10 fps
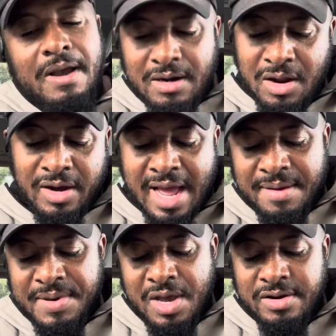Look,
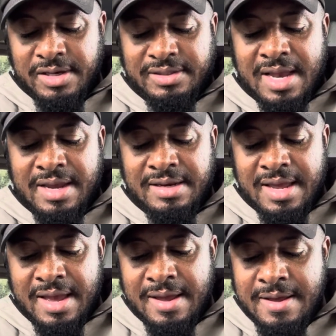gotta be on your side
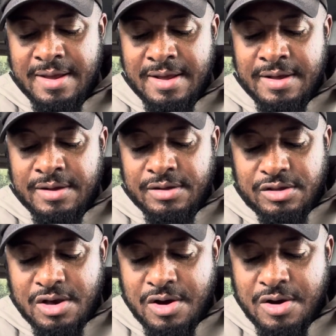there.
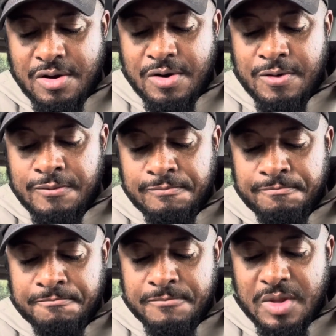So
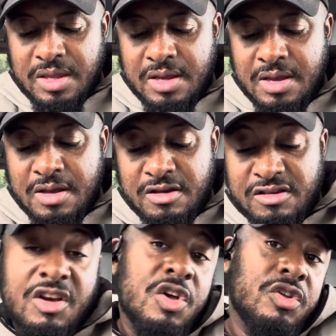it's
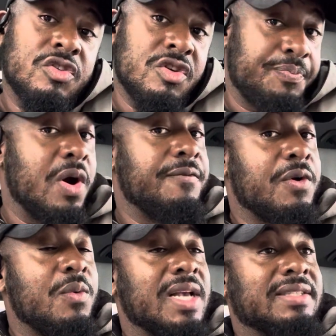a good point
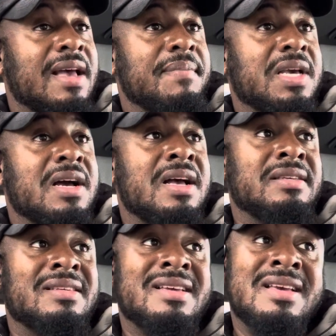for West Ham
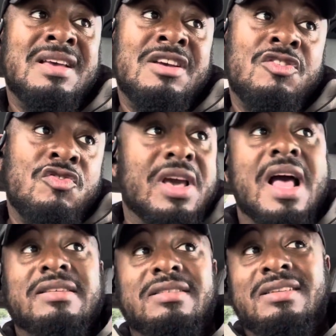because
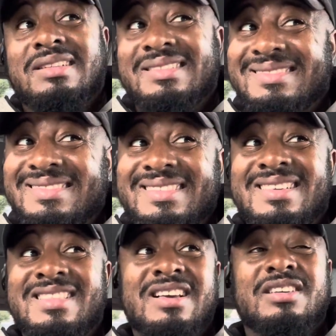Newcastle
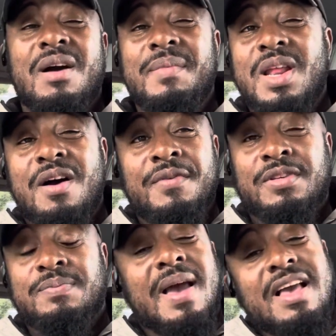just coming off of
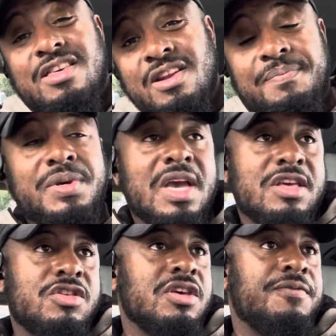smashing up
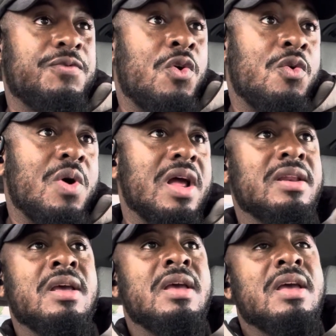PSG
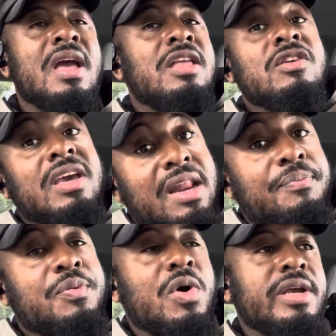4-1 and you get a
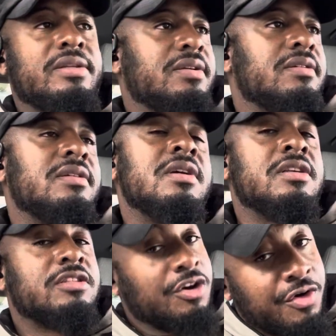point.
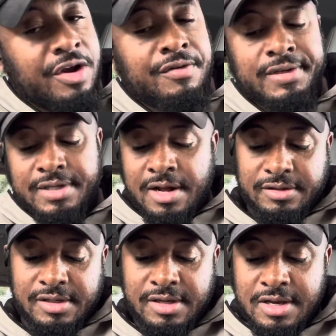It's a great result.